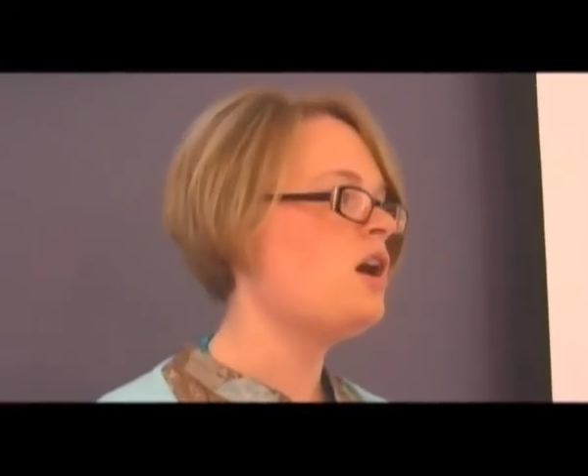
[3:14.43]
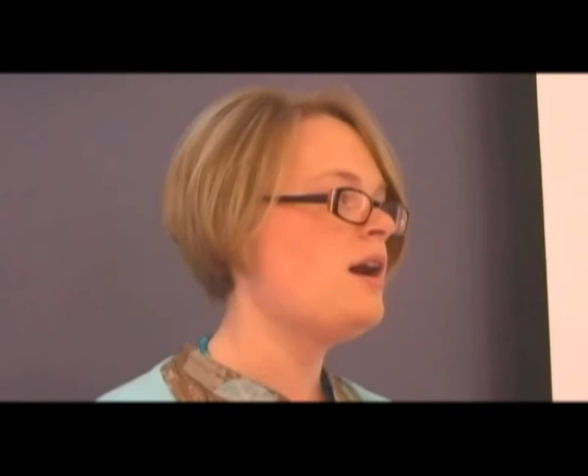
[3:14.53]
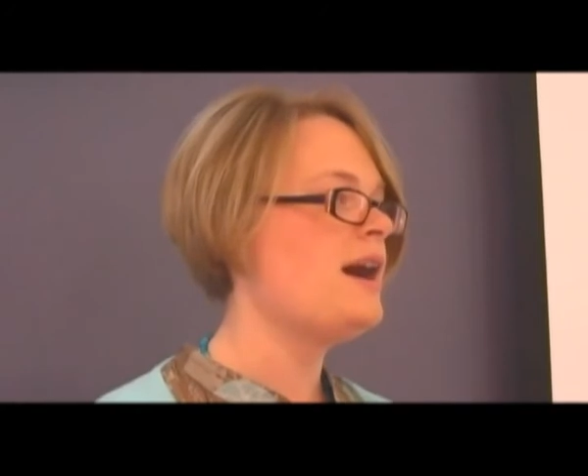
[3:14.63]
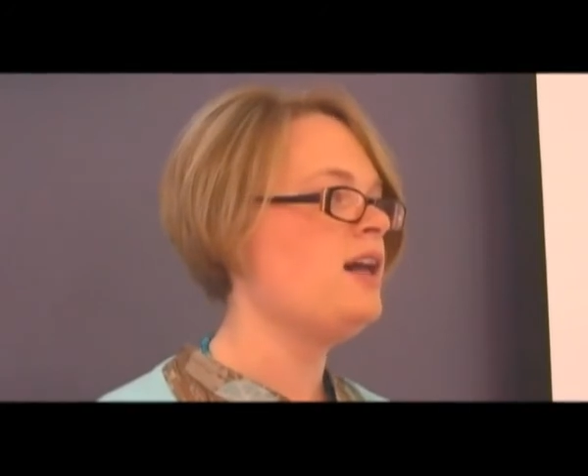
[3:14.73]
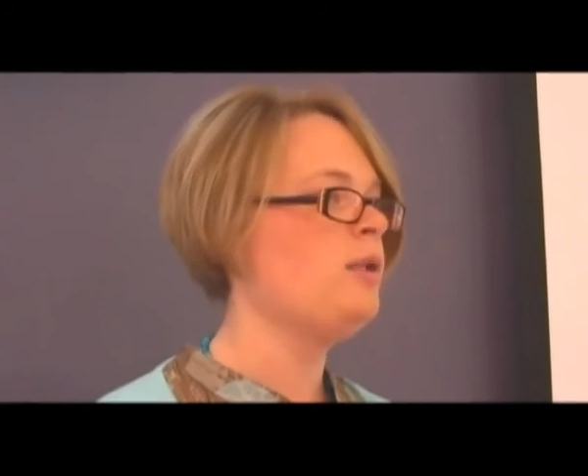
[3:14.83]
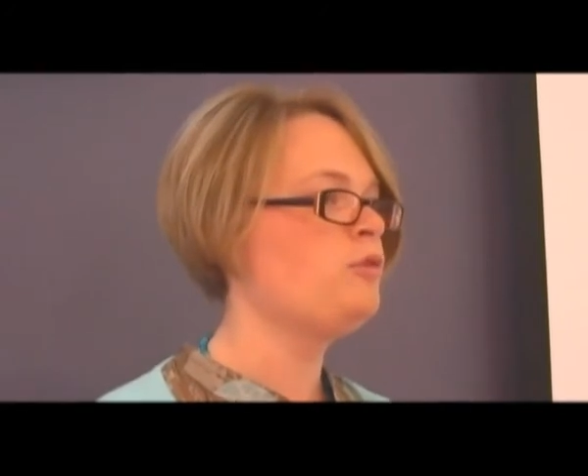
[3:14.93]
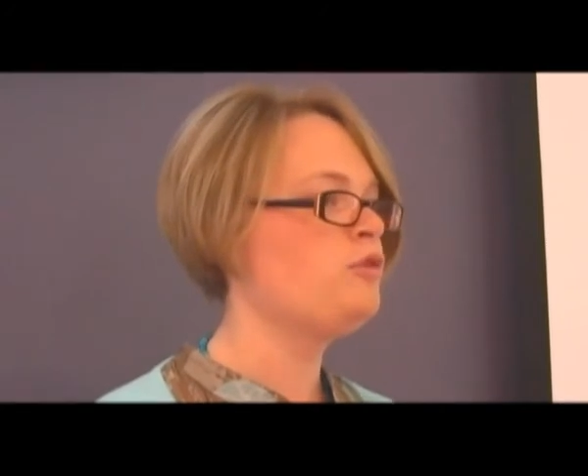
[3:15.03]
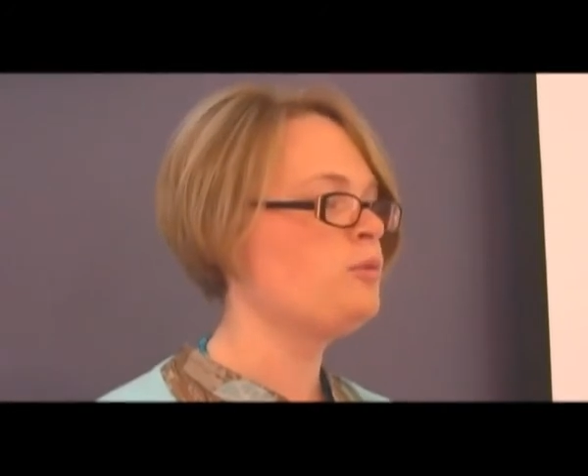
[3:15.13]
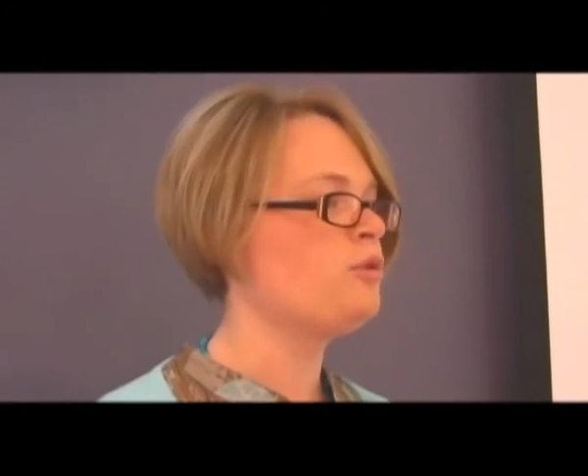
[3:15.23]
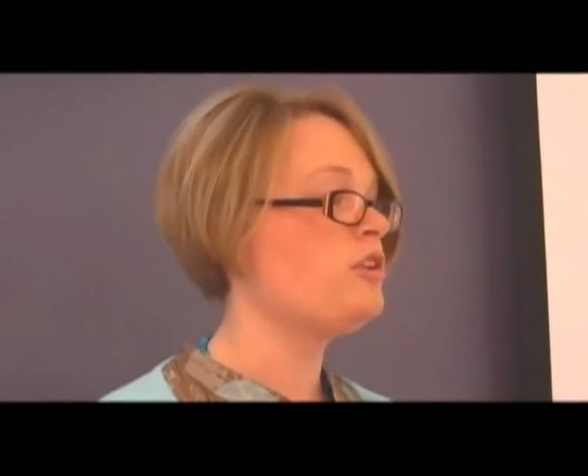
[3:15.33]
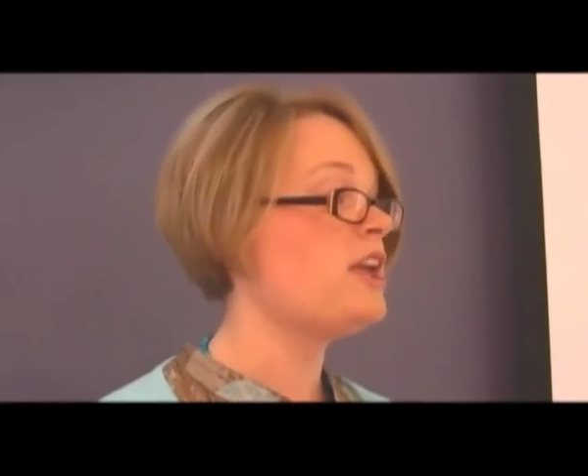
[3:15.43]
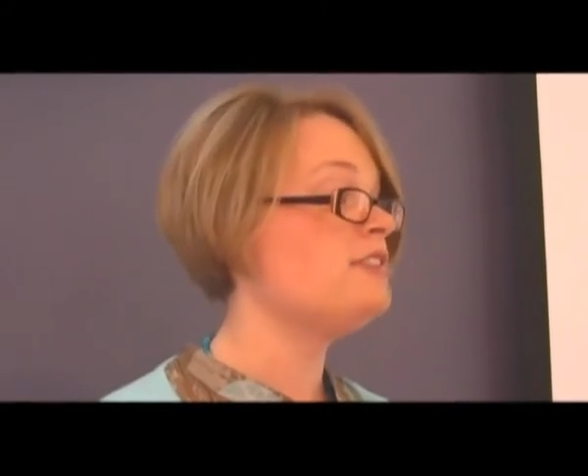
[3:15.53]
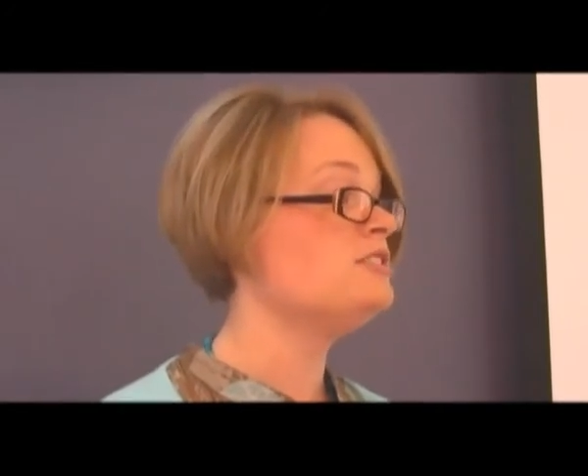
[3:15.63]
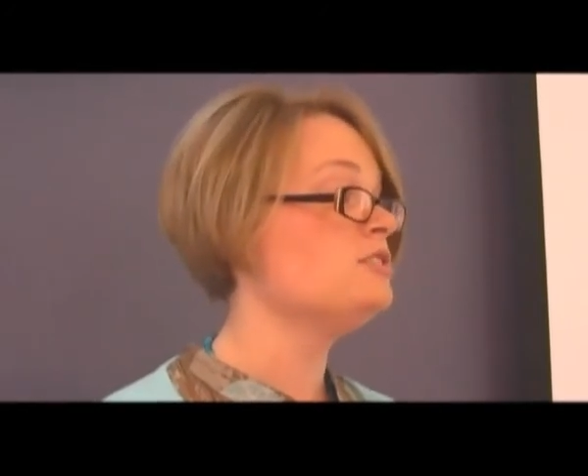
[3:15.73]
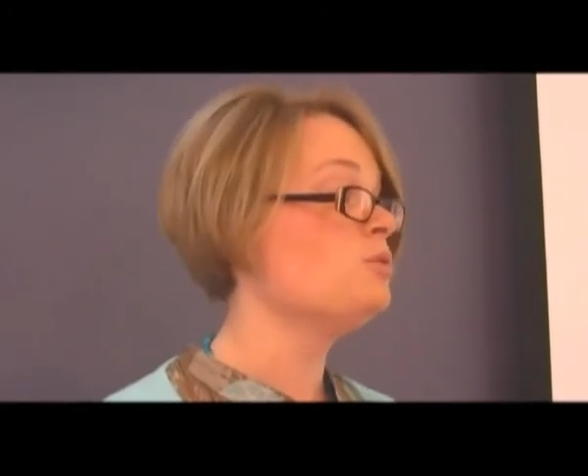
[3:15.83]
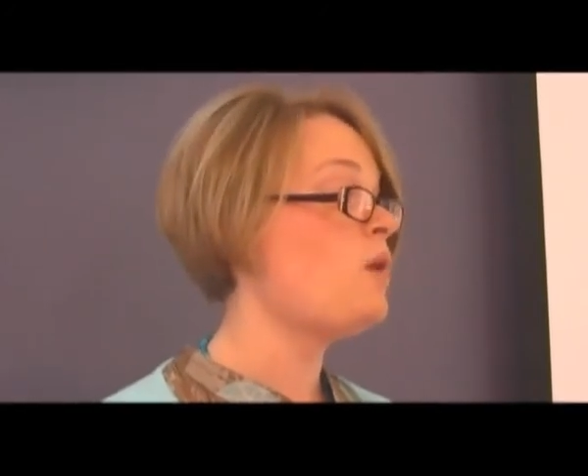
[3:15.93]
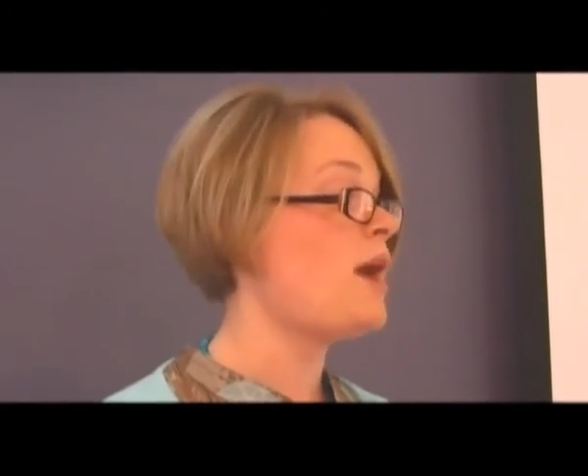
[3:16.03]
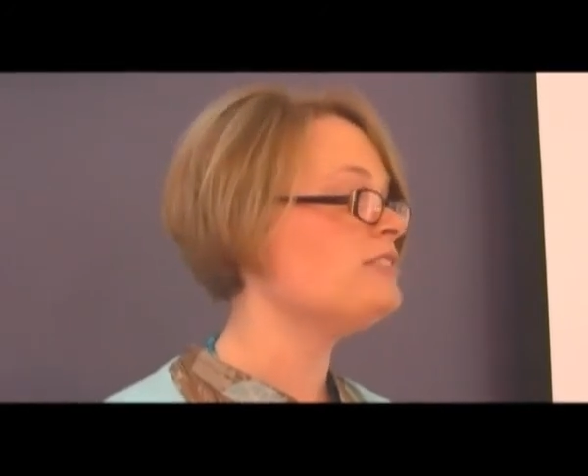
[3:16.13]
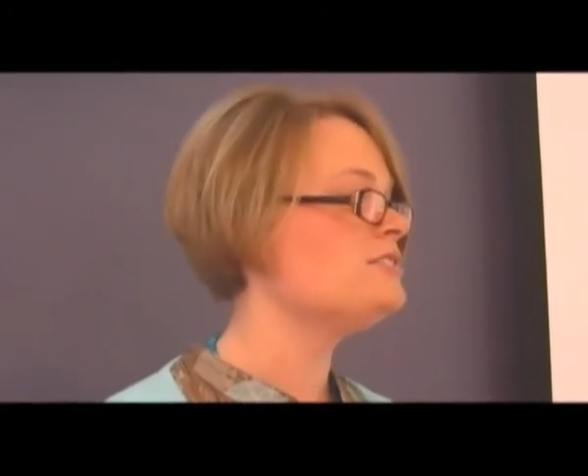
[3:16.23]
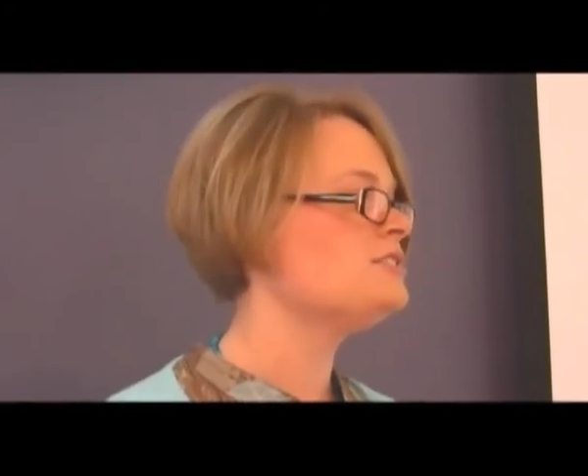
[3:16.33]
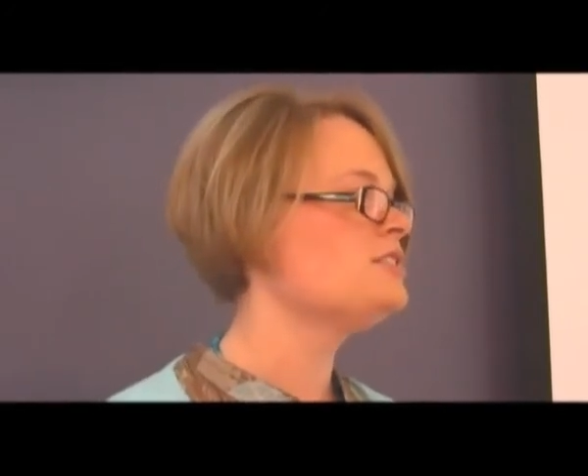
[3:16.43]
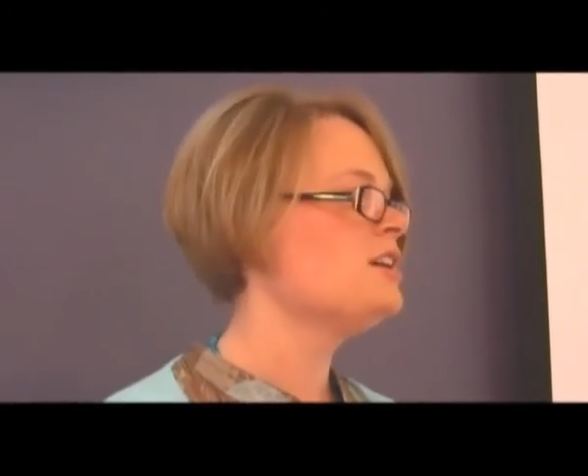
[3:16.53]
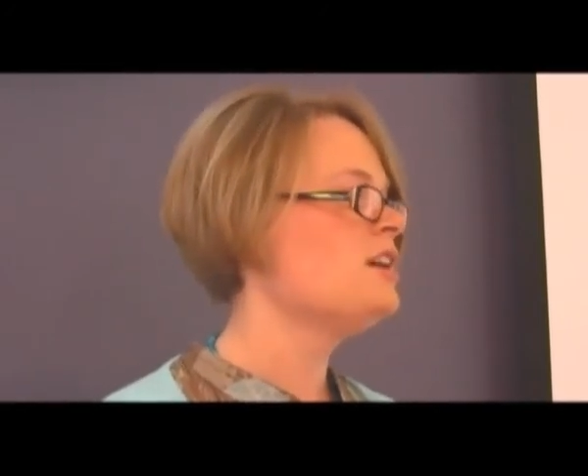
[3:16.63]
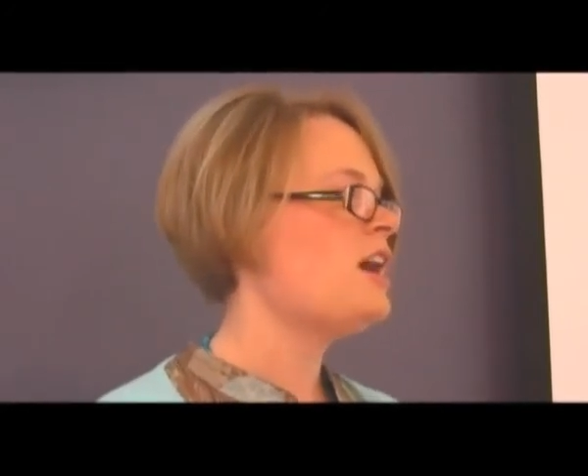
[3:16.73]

our help from created in the West